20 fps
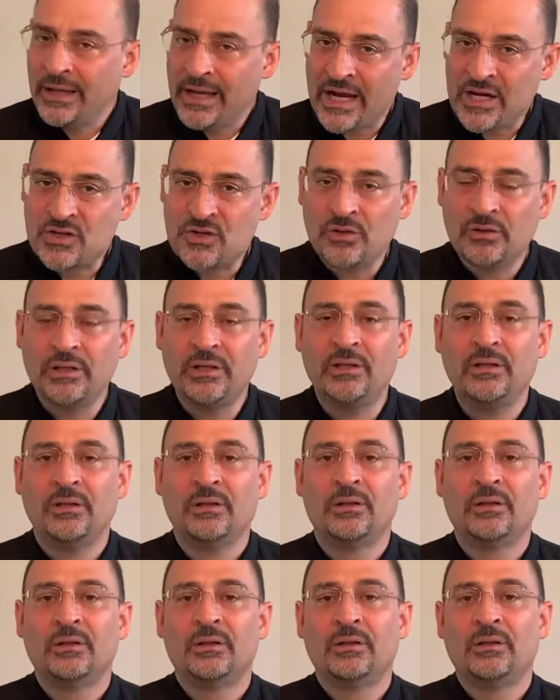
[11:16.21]
Actually,
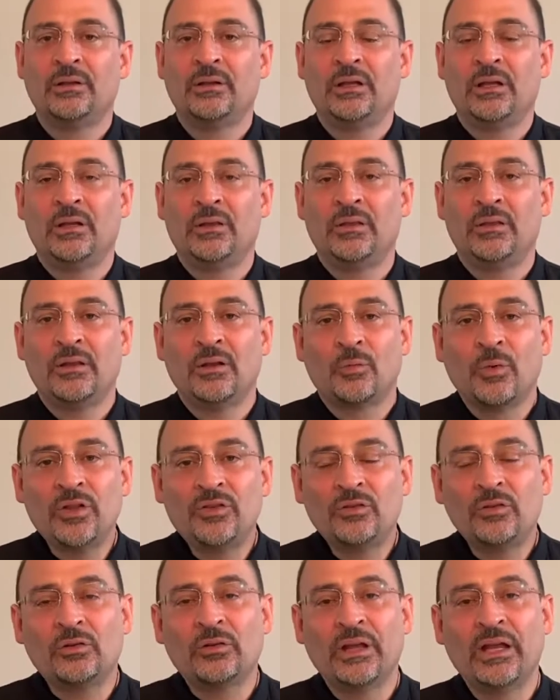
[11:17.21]
in the
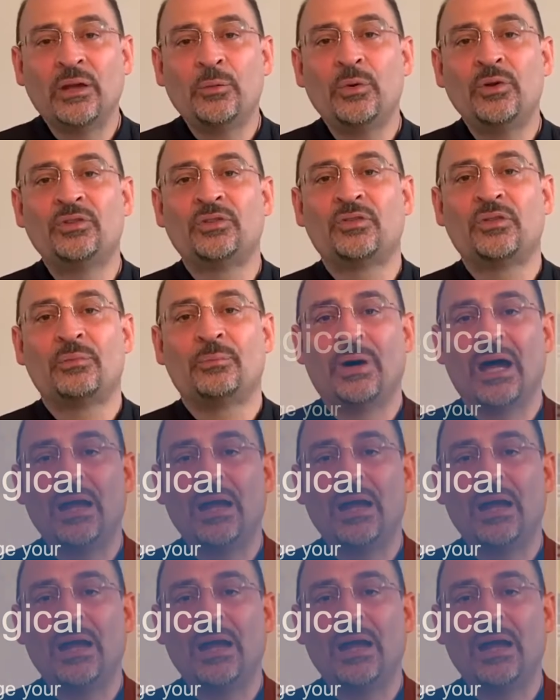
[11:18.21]
original language of the